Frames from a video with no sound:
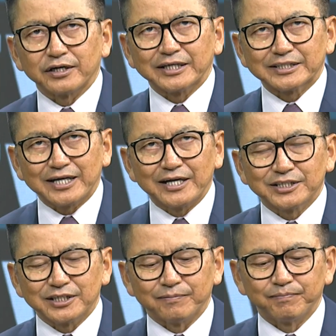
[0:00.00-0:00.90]

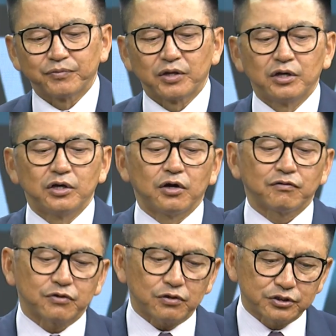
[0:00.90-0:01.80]
extension.
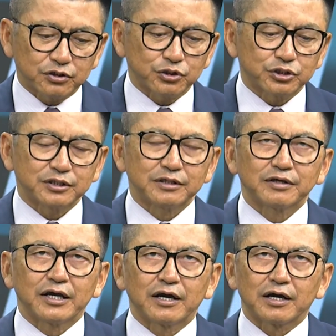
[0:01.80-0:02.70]
Of course, social
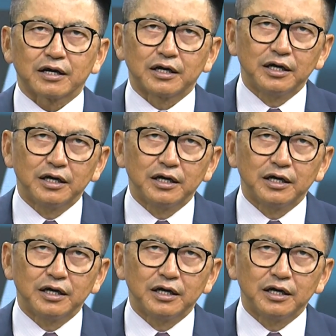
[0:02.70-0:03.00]
care,